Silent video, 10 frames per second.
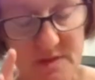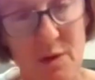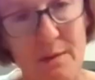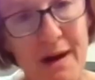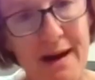
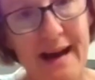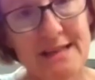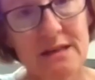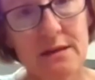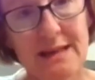So I might
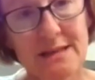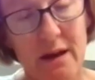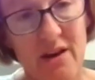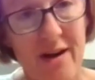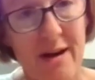add in things
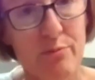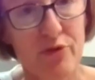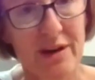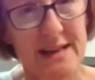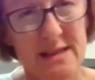like
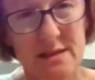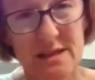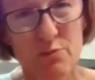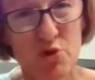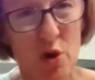cranberries and
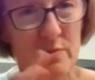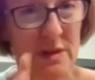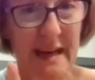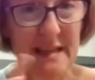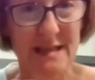some chopped
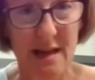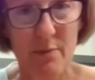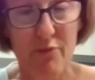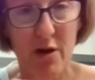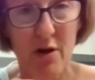dates and
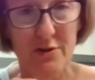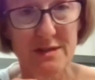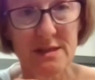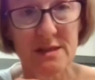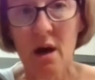
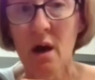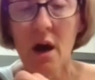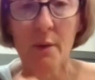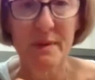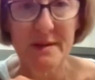apricots,
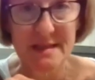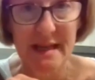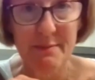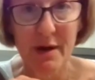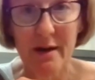a bit of
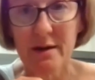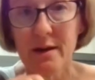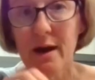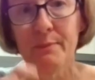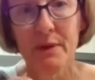
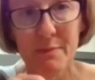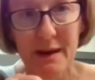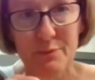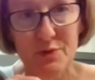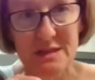cinnamon, a bit of
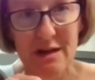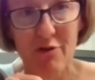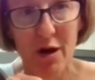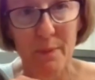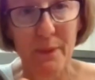maple
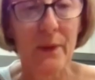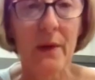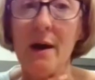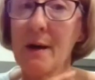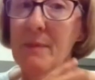syrup,
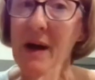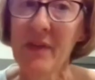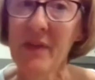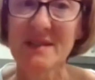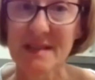and
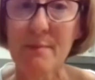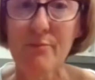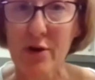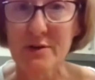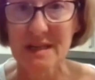then the same
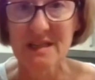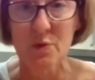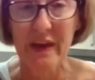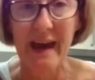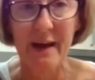process
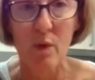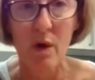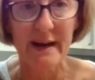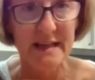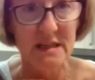with the egg
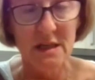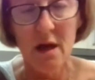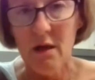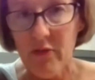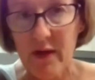white.
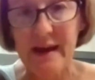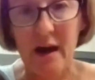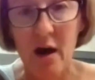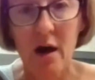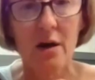They
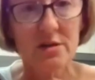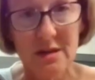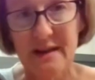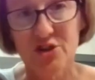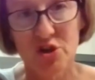are
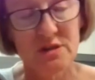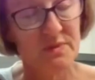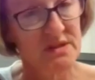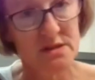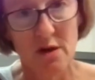delicious,
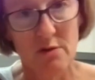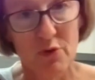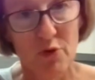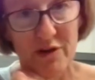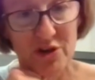but so
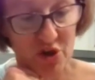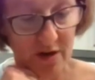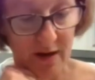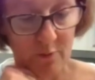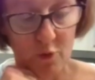Moorish,
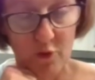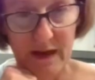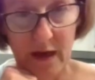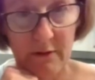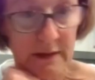I'm
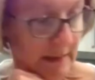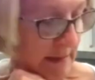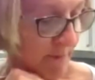warning you.